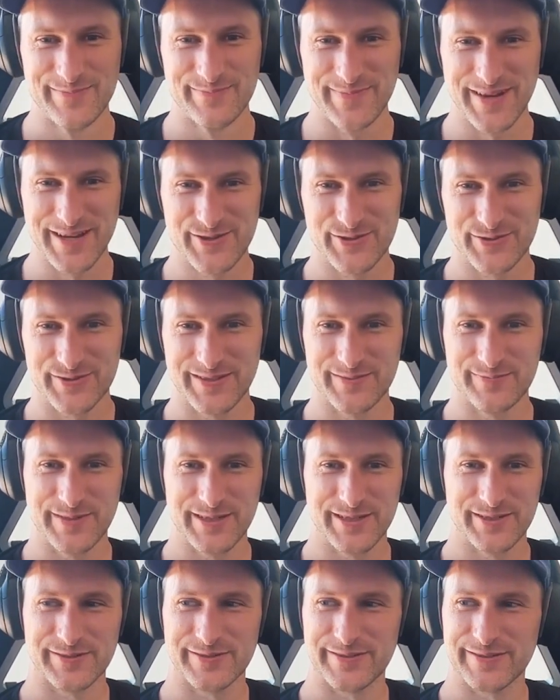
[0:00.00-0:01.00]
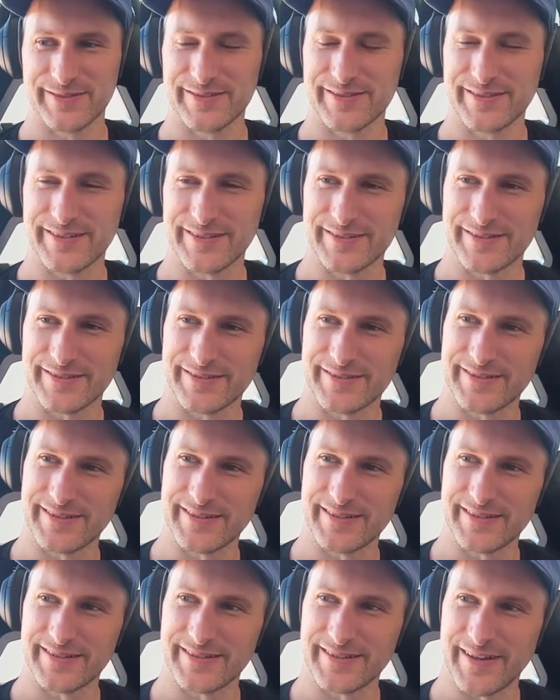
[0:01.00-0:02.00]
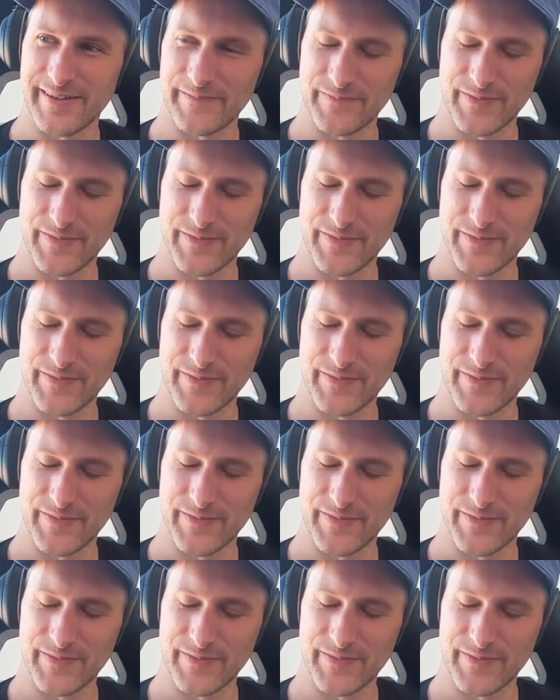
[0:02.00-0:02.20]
my journey in Bitcoin,